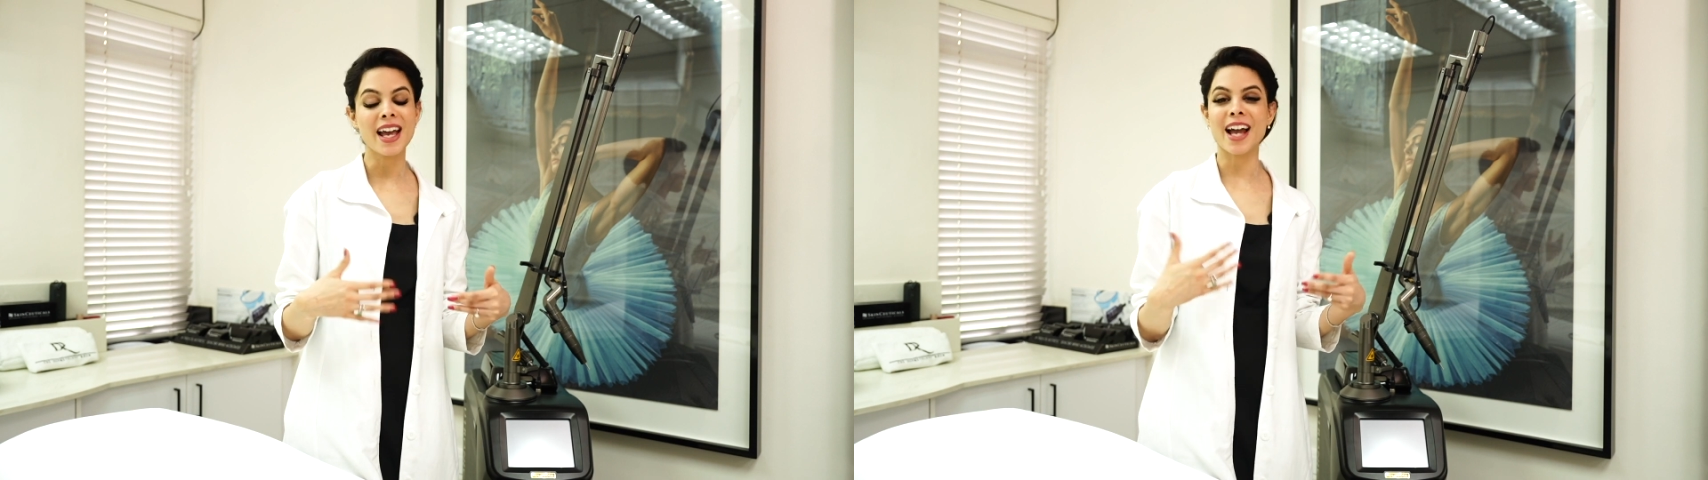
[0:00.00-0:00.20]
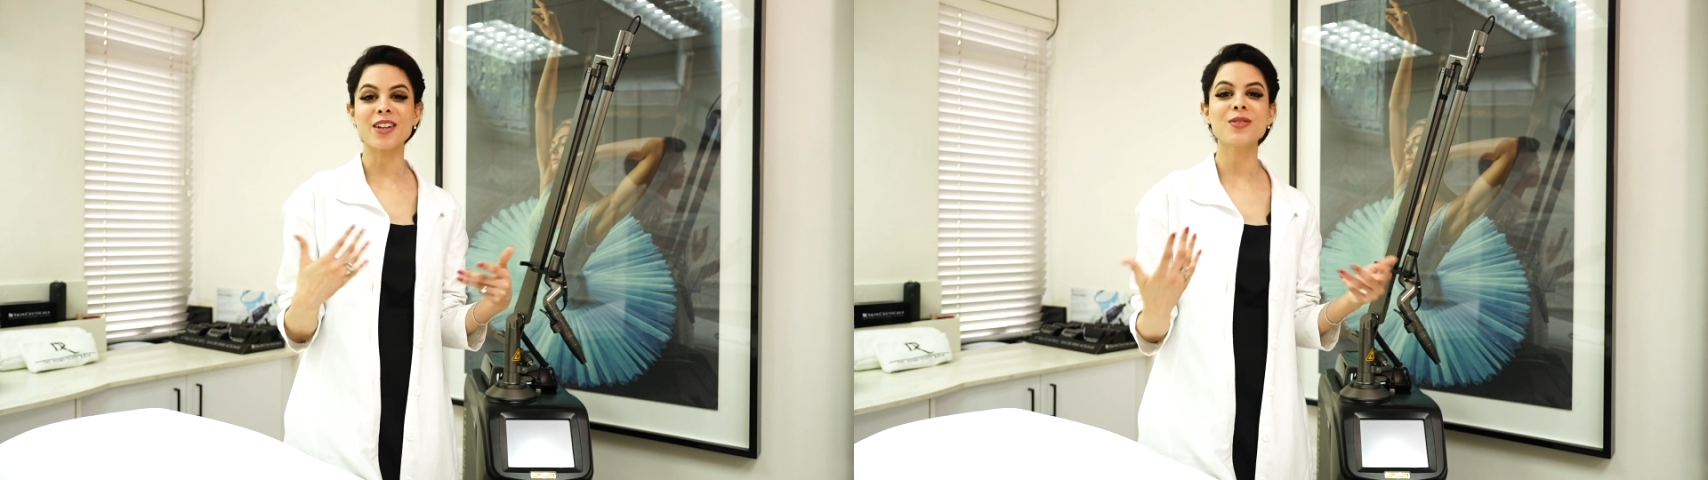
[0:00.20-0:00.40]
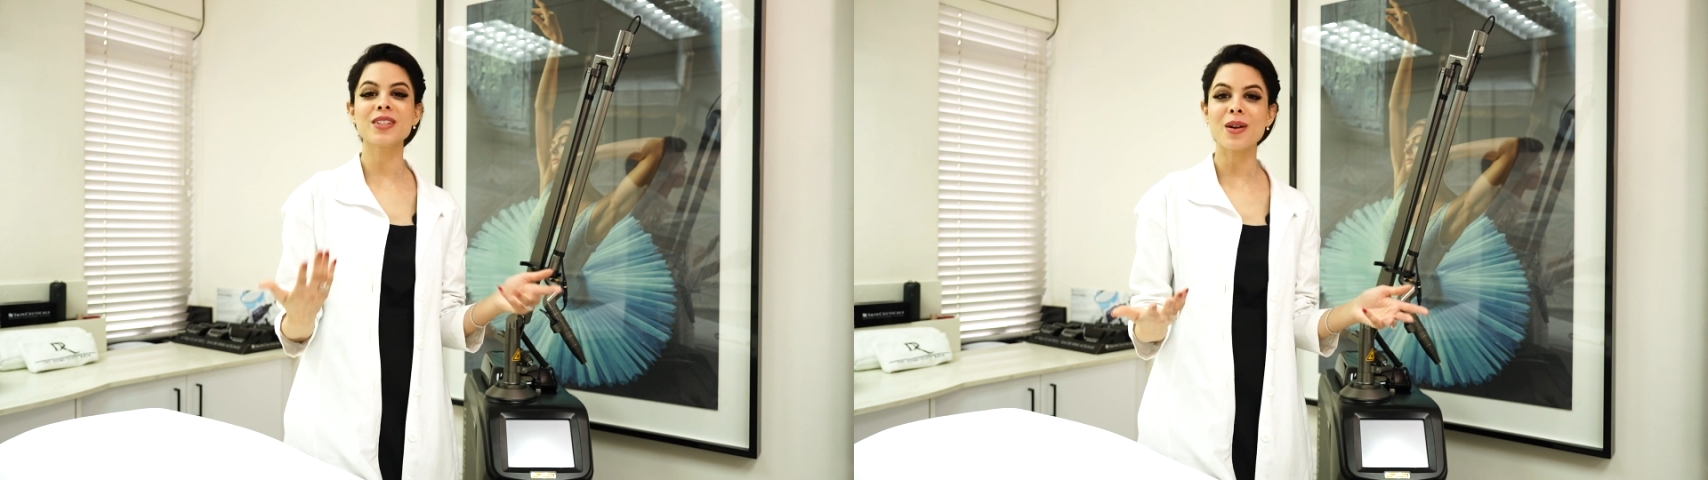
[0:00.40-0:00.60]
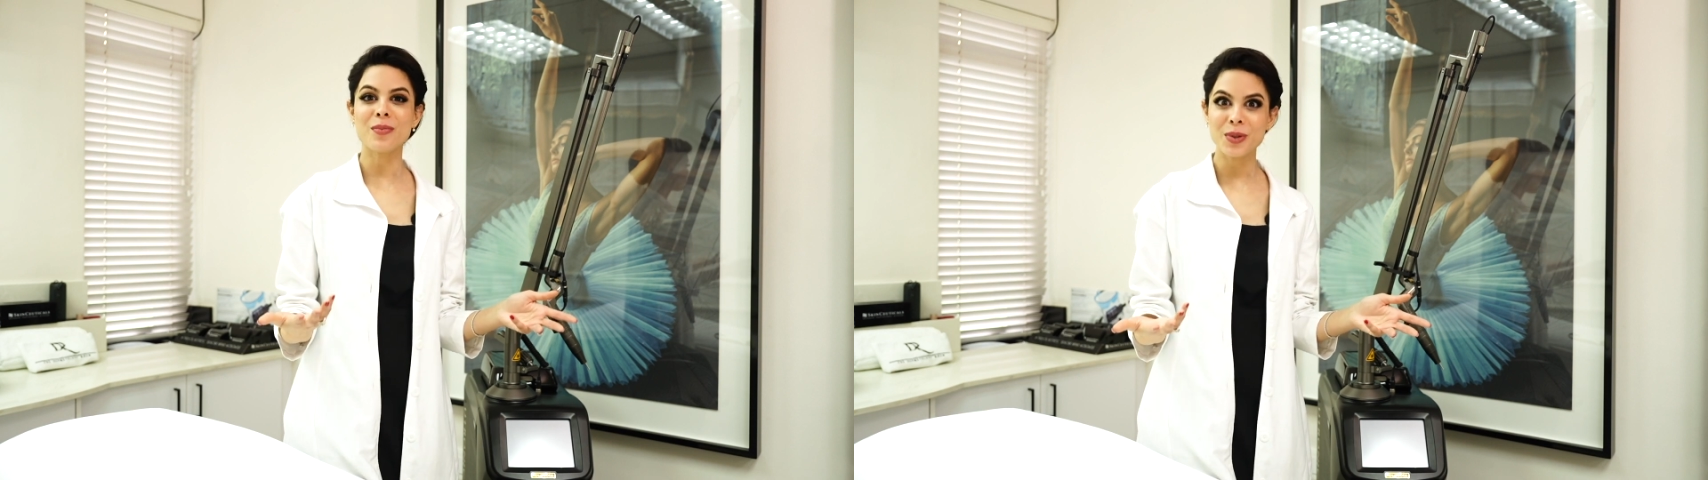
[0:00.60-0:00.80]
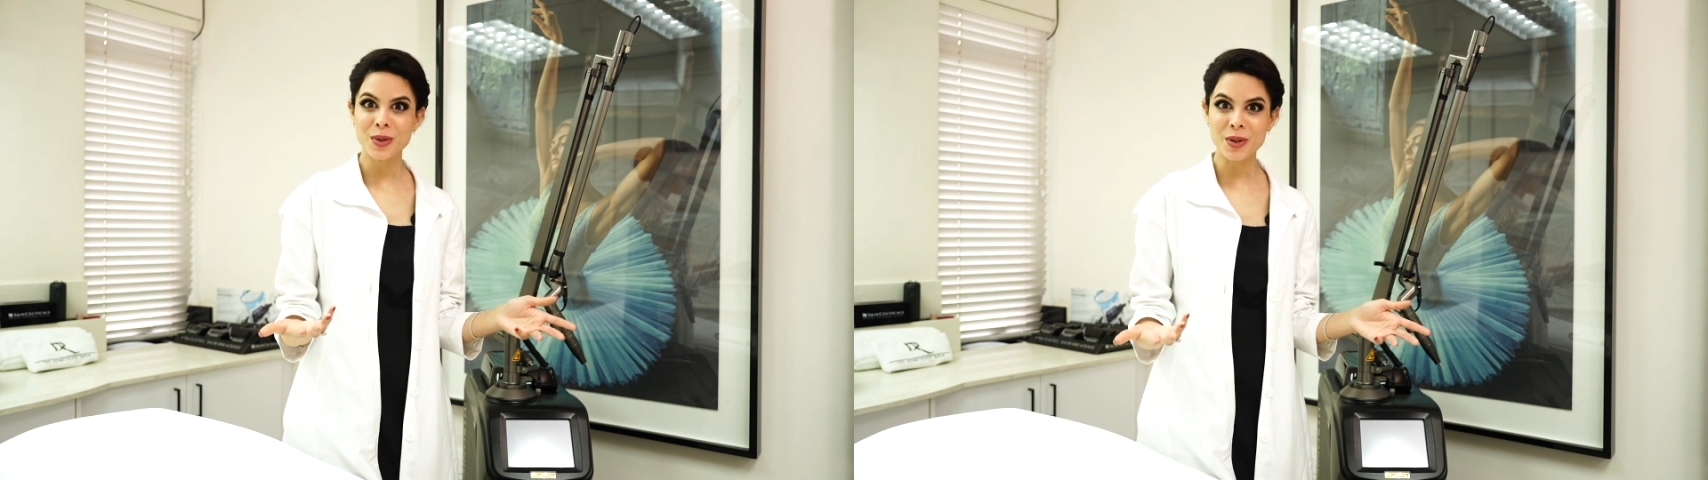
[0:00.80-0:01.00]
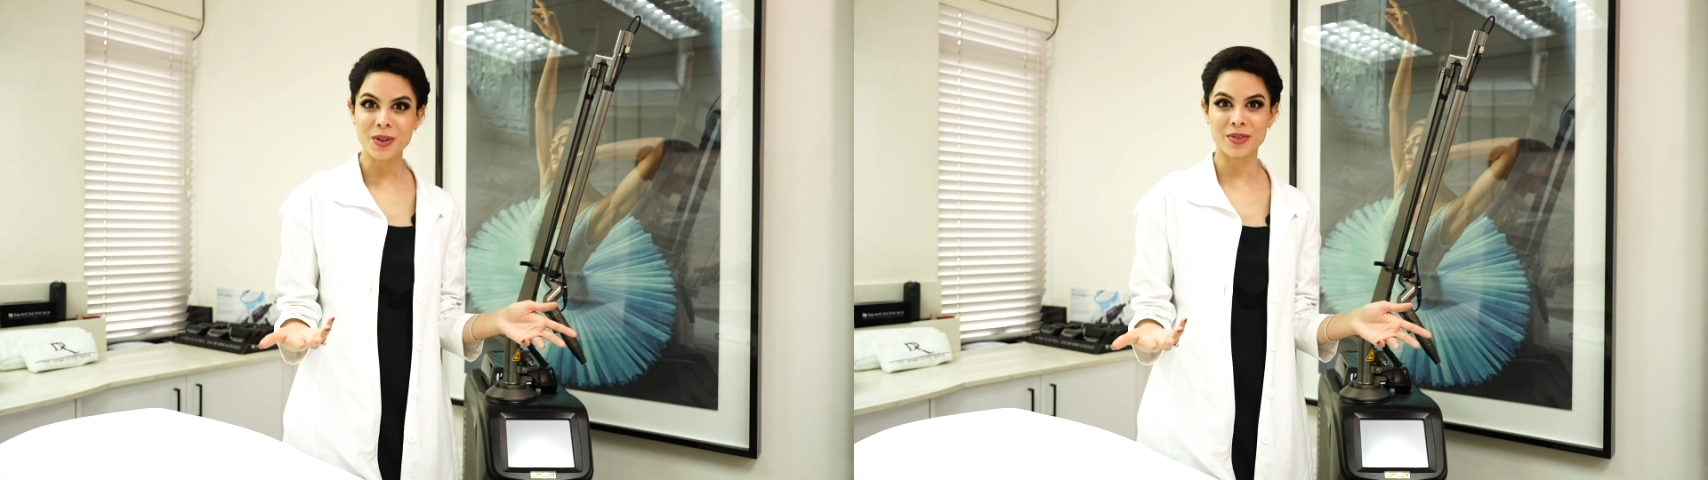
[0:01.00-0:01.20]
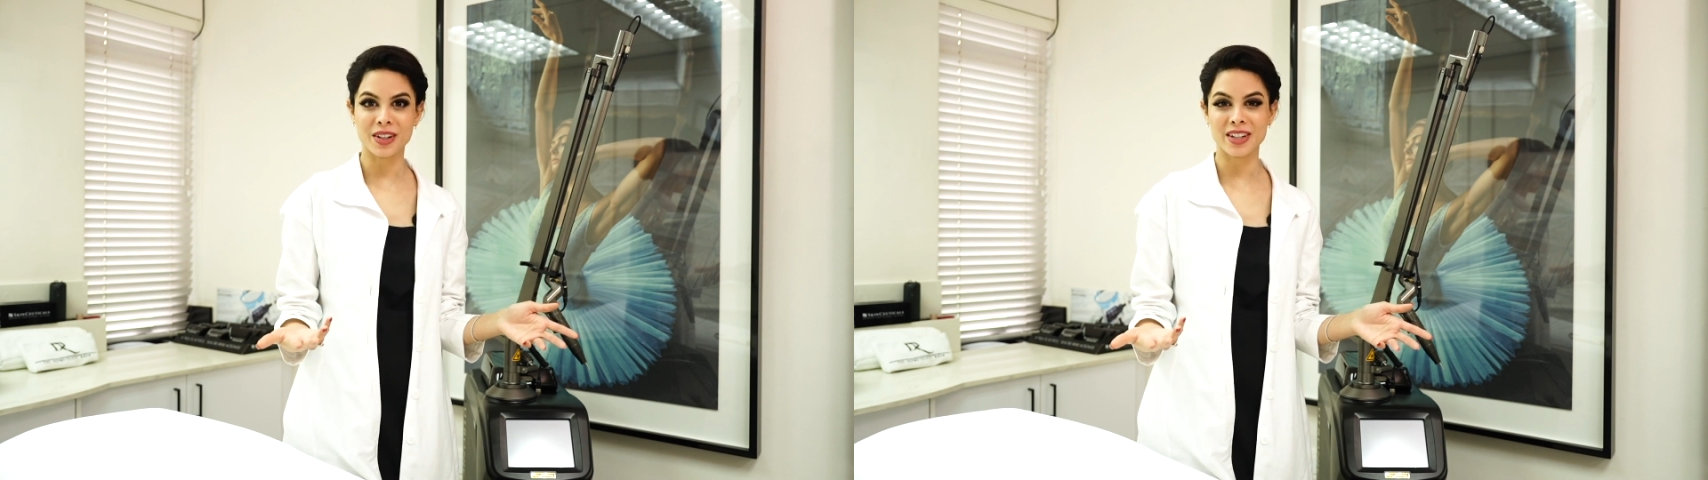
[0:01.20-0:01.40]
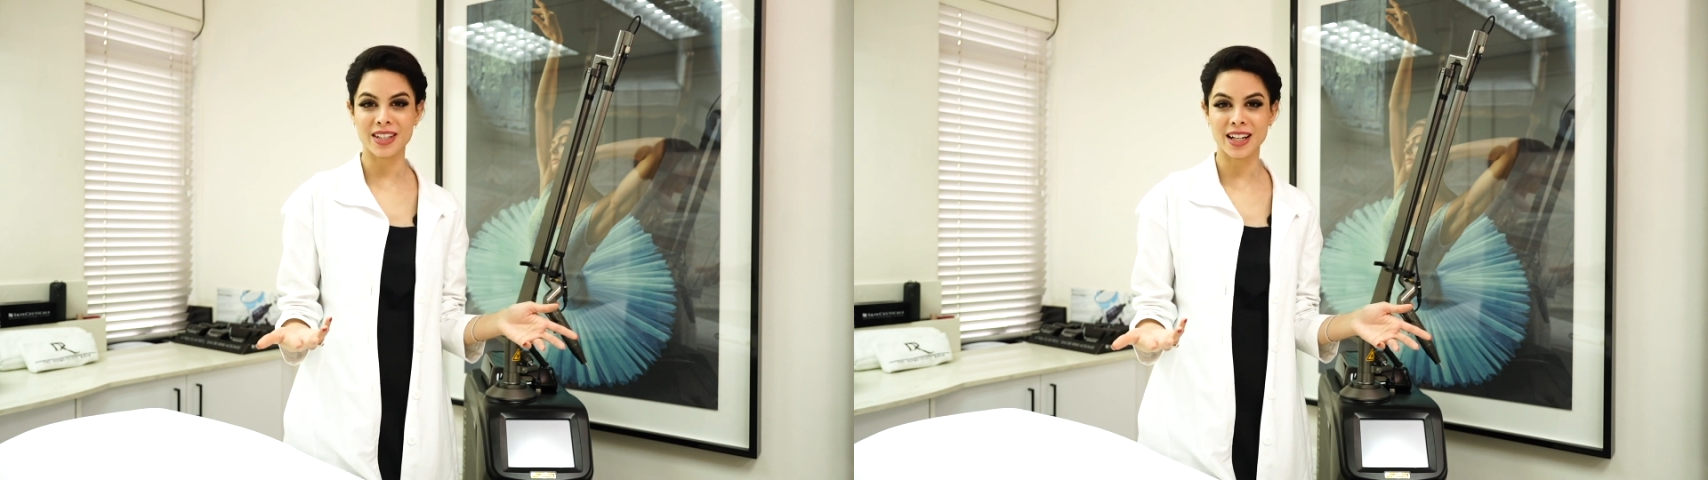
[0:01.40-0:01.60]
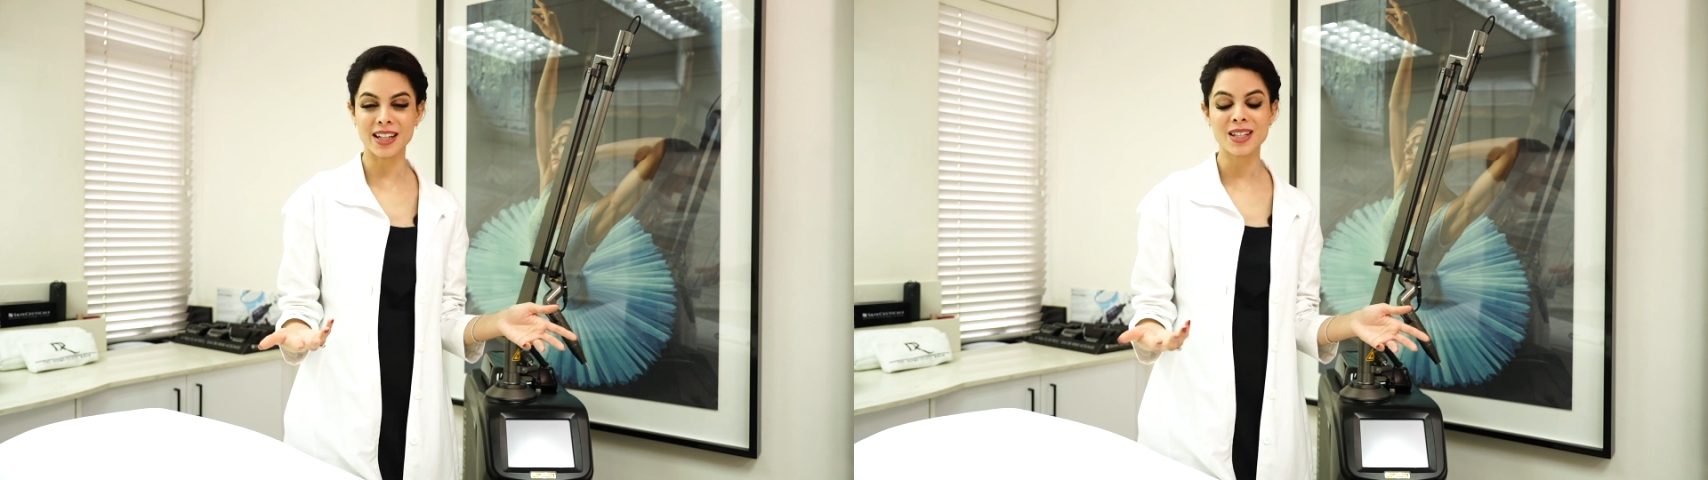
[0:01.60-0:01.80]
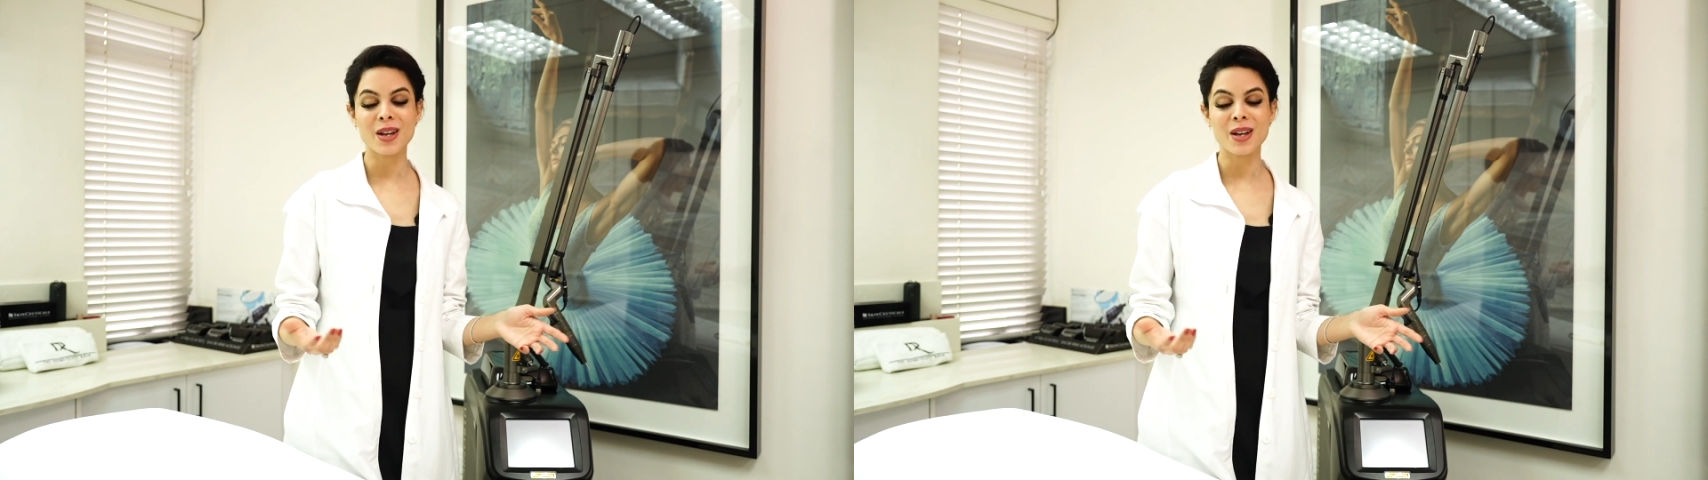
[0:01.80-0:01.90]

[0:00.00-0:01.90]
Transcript: and you'll see a beautiful result,